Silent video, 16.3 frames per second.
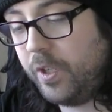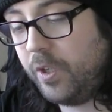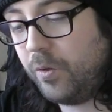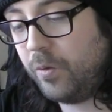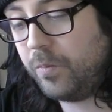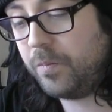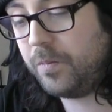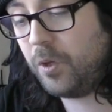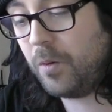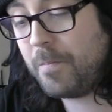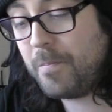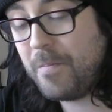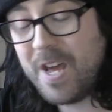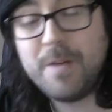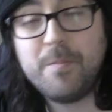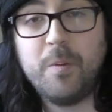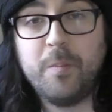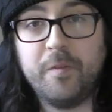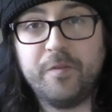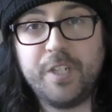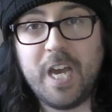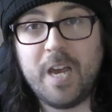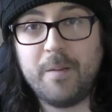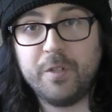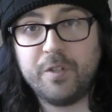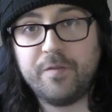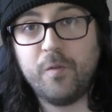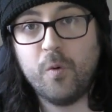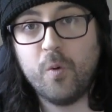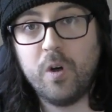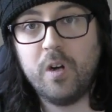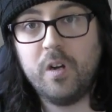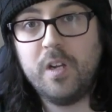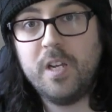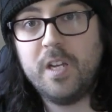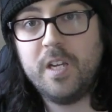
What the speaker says: You know, your minimum of damage 4